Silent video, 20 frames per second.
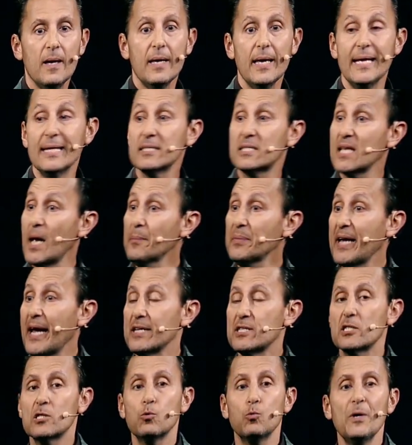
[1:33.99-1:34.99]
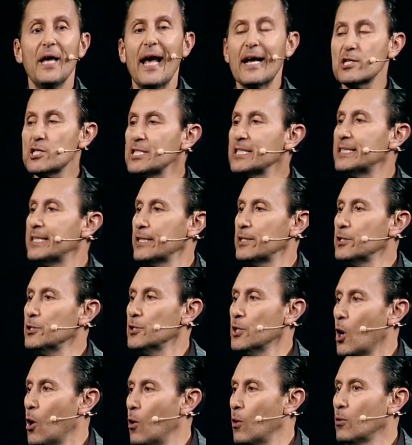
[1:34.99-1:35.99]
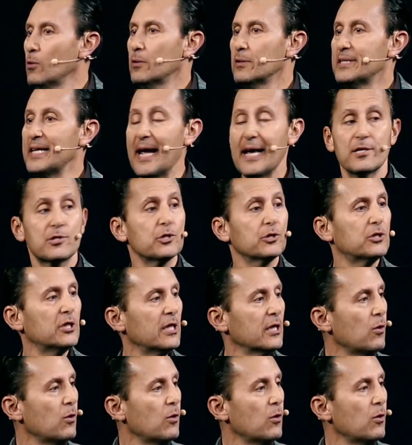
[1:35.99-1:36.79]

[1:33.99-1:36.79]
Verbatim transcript: In some cases, we actually didn't know the answer to the